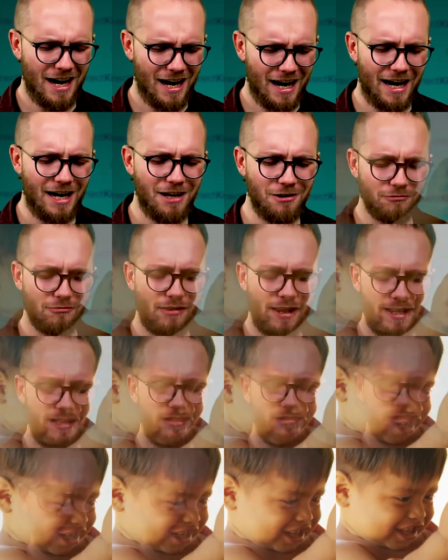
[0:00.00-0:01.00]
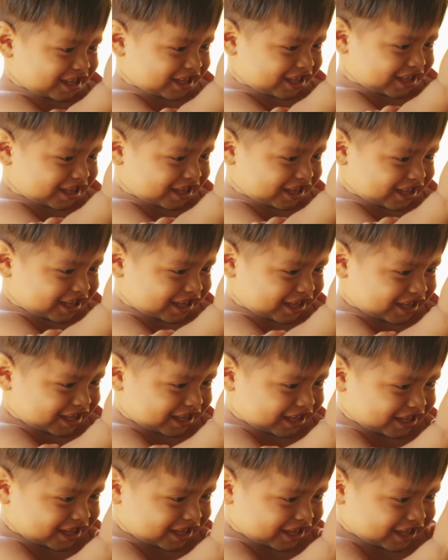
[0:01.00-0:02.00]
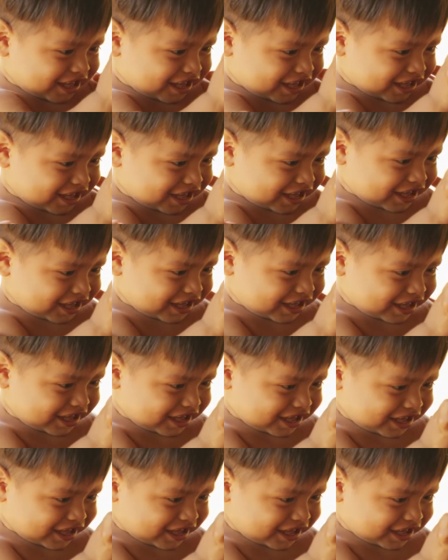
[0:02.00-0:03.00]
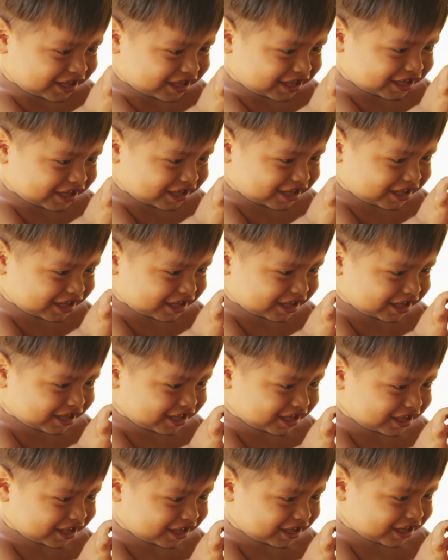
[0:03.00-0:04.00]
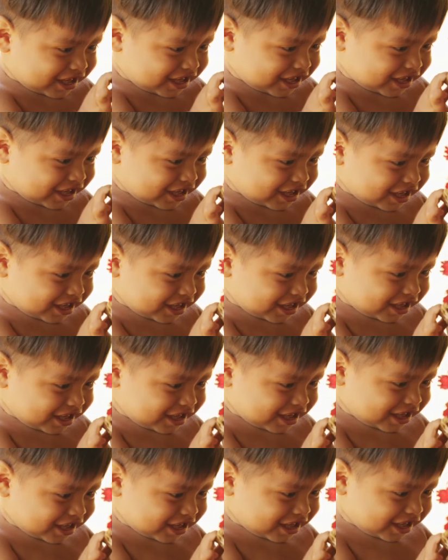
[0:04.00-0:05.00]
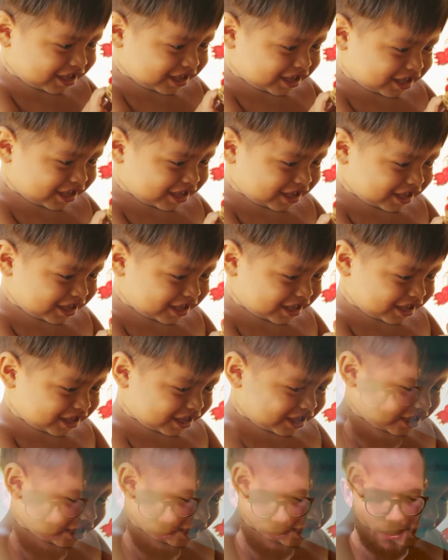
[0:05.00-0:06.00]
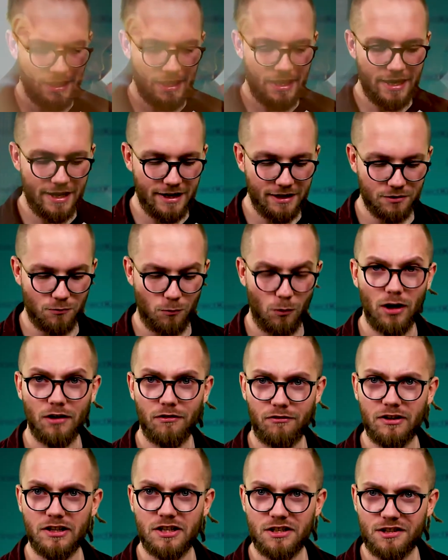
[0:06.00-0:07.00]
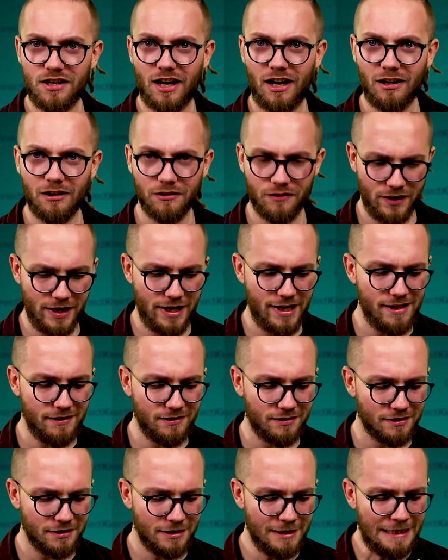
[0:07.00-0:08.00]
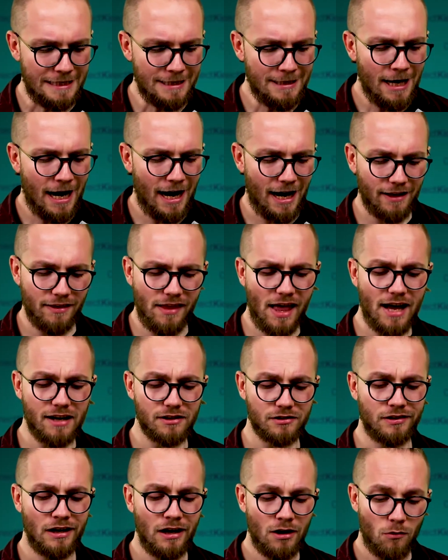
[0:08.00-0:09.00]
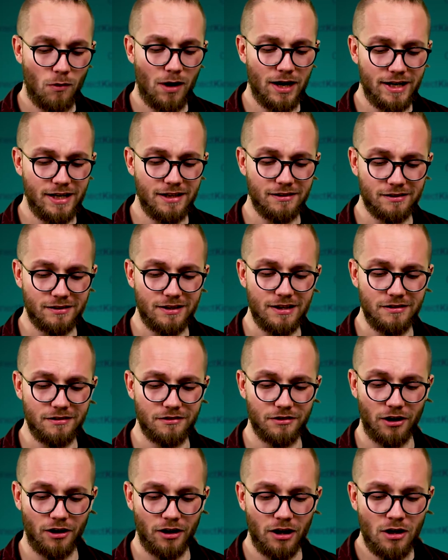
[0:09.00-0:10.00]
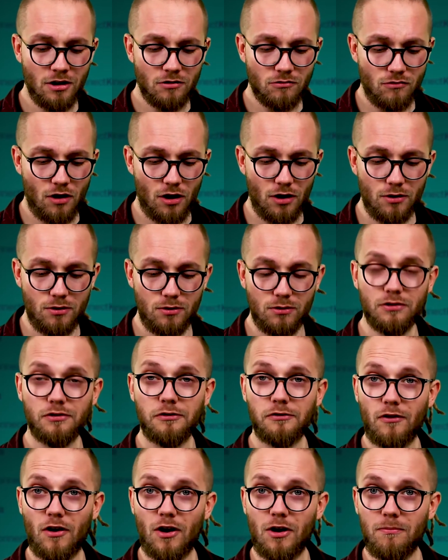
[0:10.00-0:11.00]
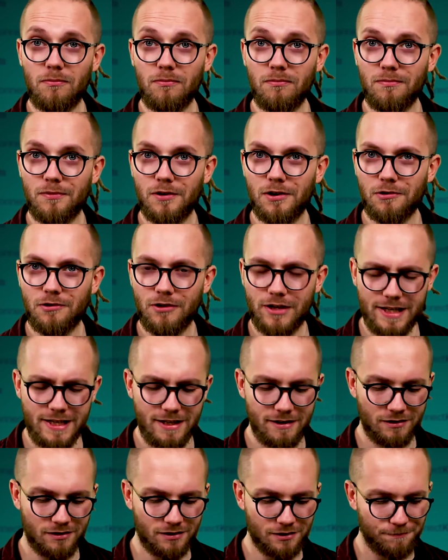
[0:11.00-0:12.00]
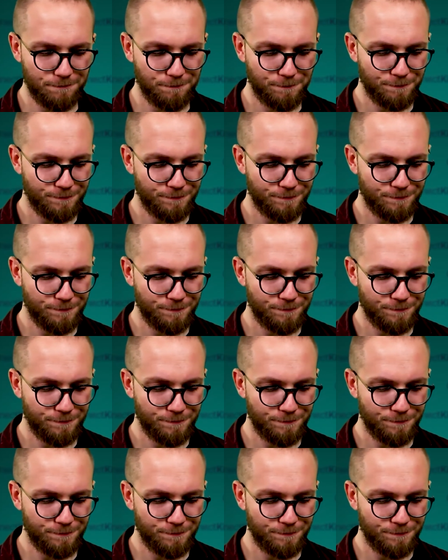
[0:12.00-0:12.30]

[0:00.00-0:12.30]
I'll raise him as my own dear little child. A nursemaid, she said, is what this child needs. And that's when his sister rose from the reeds.